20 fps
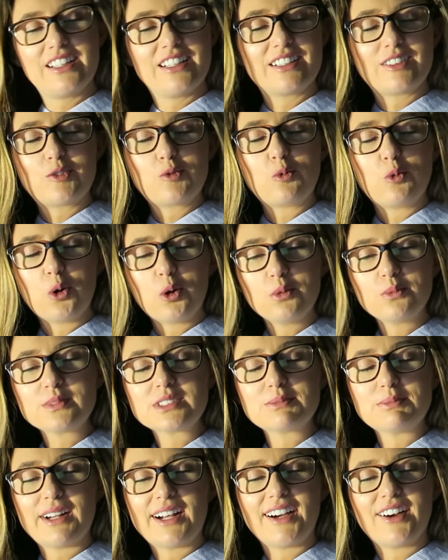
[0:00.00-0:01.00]
it
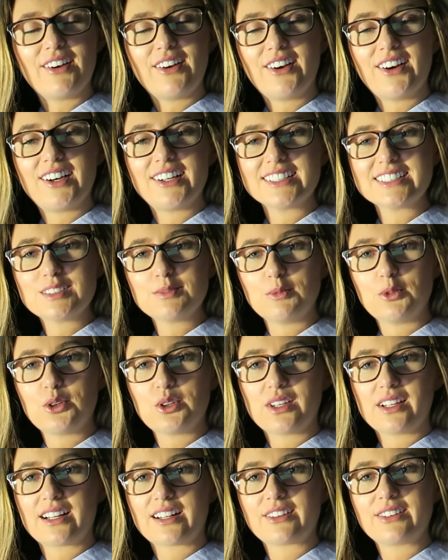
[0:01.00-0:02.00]
warms my heart
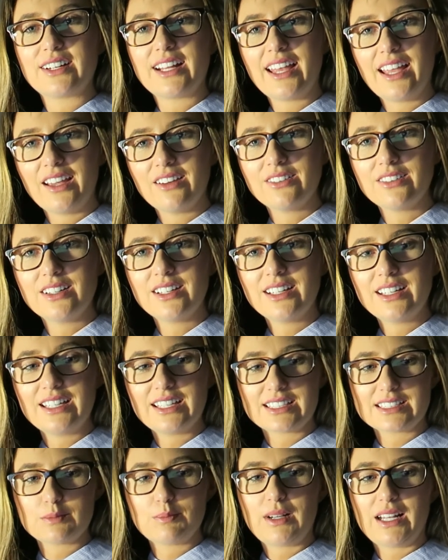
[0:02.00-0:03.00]
more than I could ever
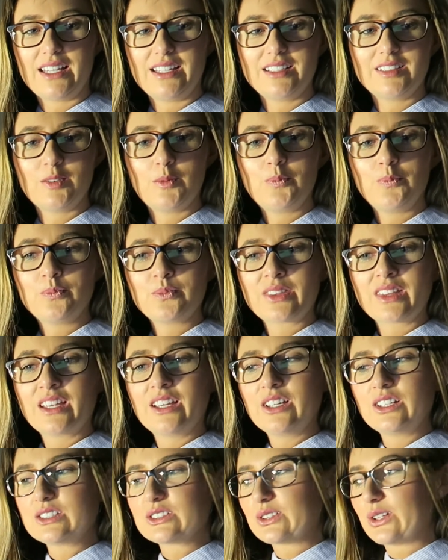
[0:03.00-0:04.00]
explain.
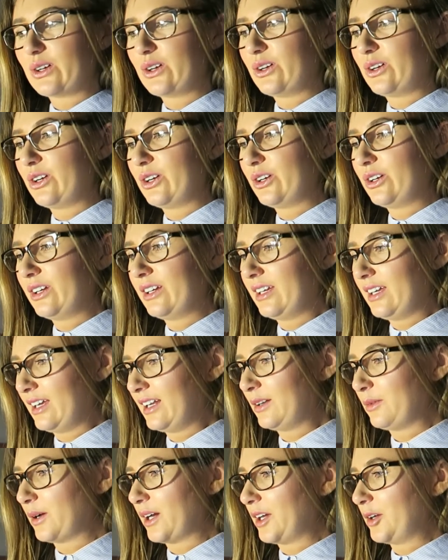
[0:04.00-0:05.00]
So
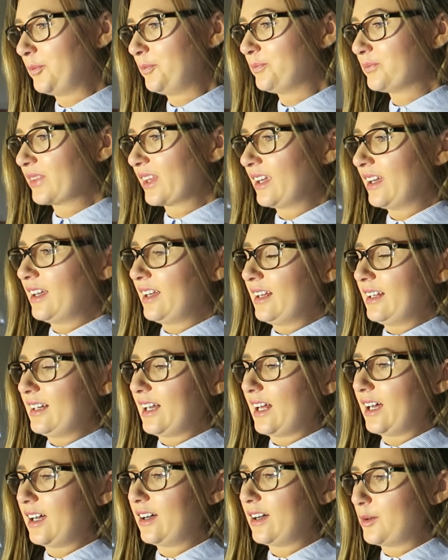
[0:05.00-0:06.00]
anyway,
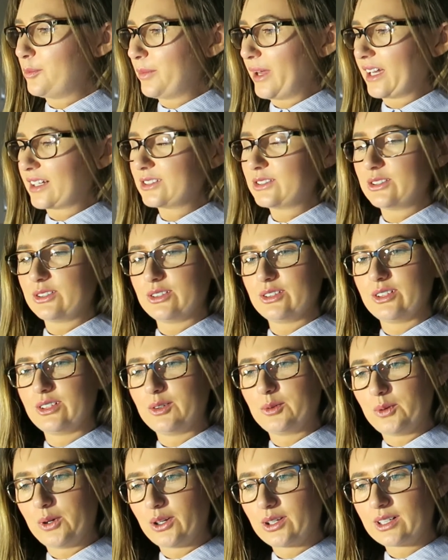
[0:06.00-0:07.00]
now I'm back
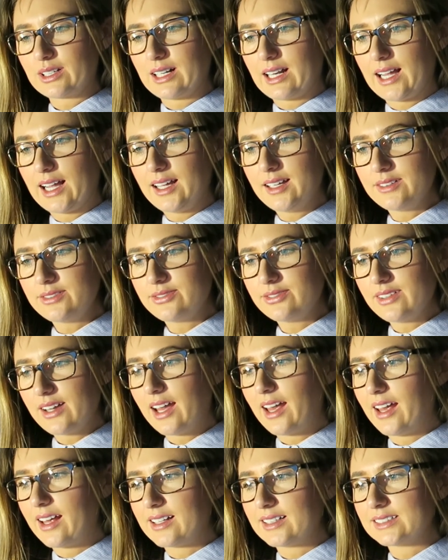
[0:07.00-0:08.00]
to work life,
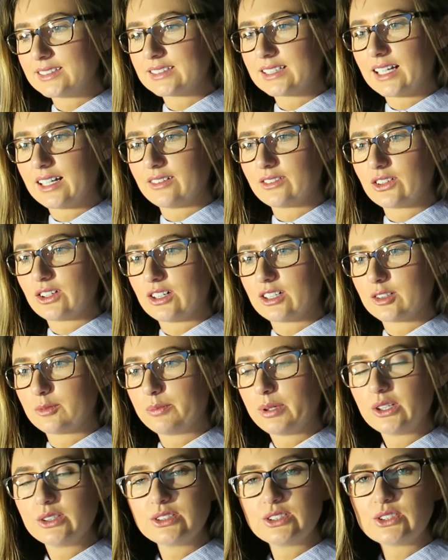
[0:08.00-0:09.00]
and I've
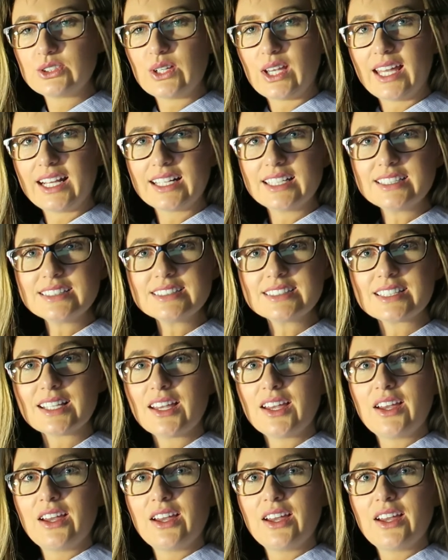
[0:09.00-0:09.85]
got posts to edit,